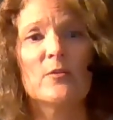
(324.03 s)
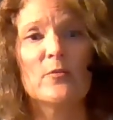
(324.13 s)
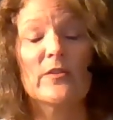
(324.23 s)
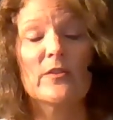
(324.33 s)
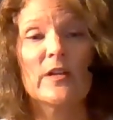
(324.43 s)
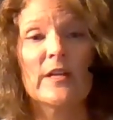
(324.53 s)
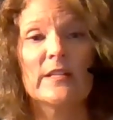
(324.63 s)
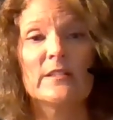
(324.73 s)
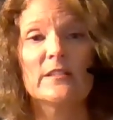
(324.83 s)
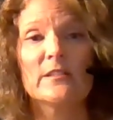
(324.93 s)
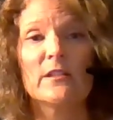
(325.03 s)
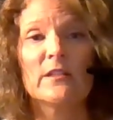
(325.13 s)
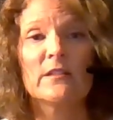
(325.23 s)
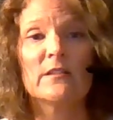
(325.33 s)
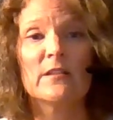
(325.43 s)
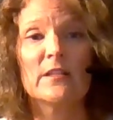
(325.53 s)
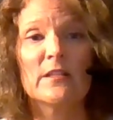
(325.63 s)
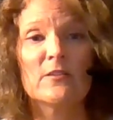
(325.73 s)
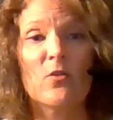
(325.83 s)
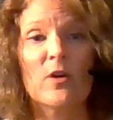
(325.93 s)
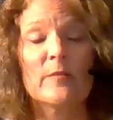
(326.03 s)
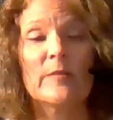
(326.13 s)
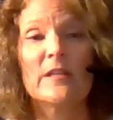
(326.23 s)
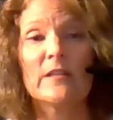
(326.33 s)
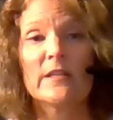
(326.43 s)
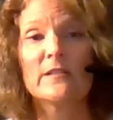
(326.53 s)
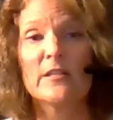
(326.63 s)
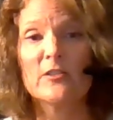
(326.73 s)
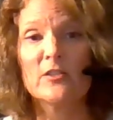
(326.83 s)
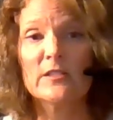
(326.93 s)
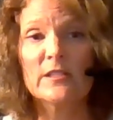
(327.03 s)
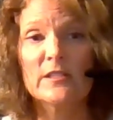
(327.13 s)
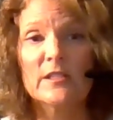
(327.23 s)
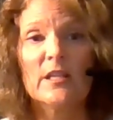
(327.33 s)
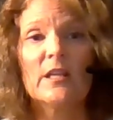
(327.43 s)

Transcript: with clients in quantum healing sessions,